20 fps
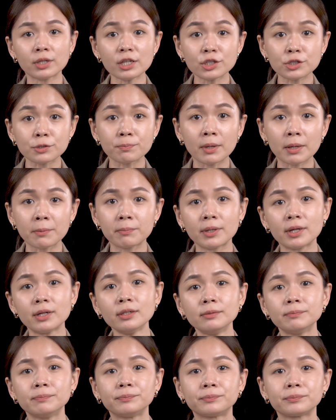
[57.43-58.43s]
each member
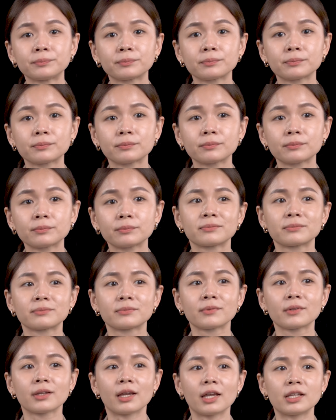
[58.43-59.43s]

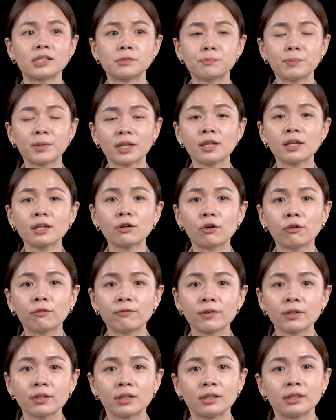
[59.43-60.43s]
and speaking
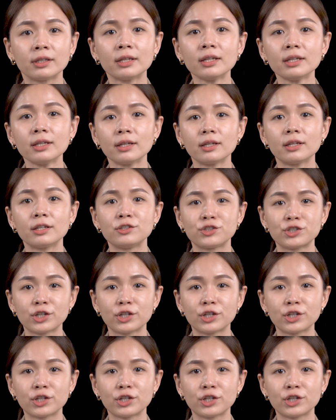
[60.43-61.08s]
confidently in